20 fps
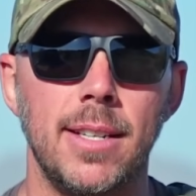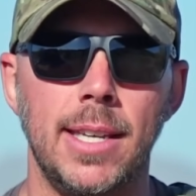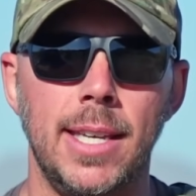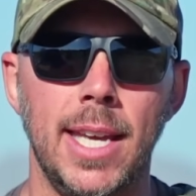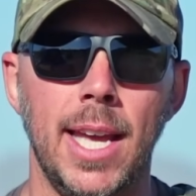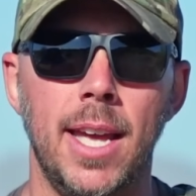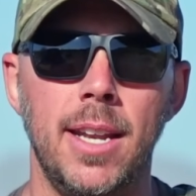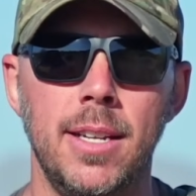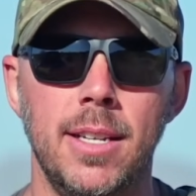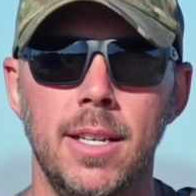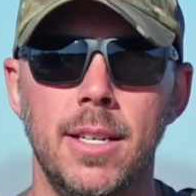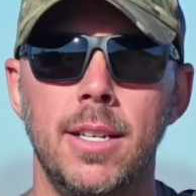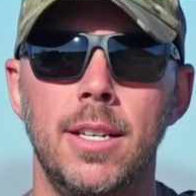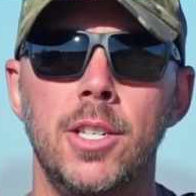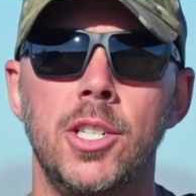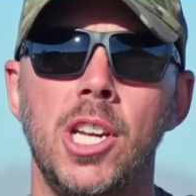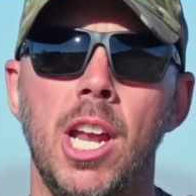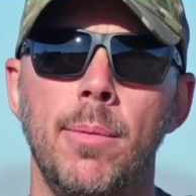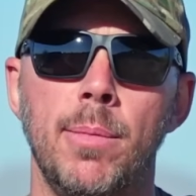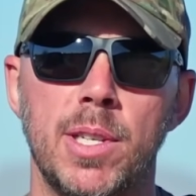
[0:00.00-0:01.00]
Again,
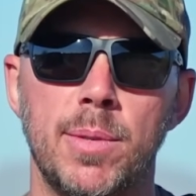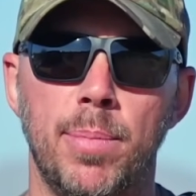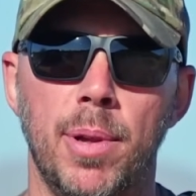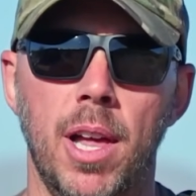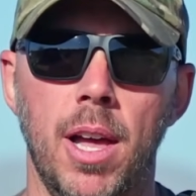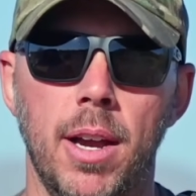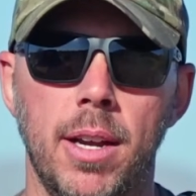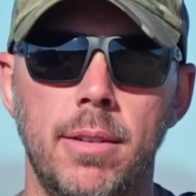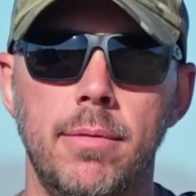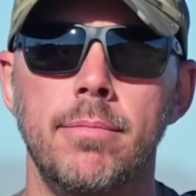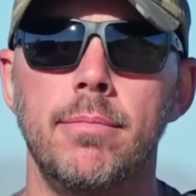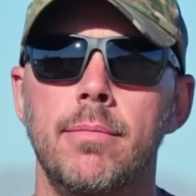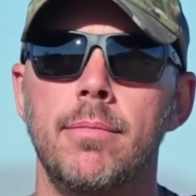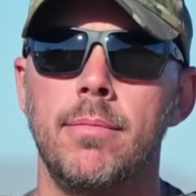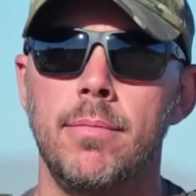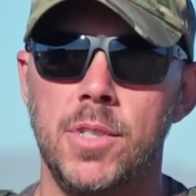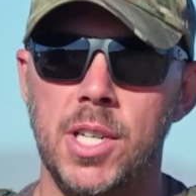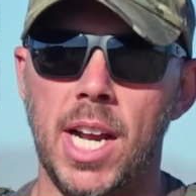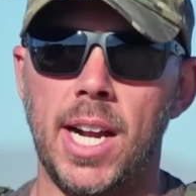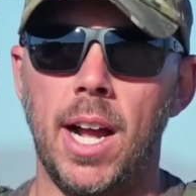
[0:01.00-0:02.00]
shameless plug,
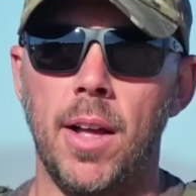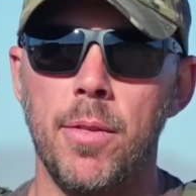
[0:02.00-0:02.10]
check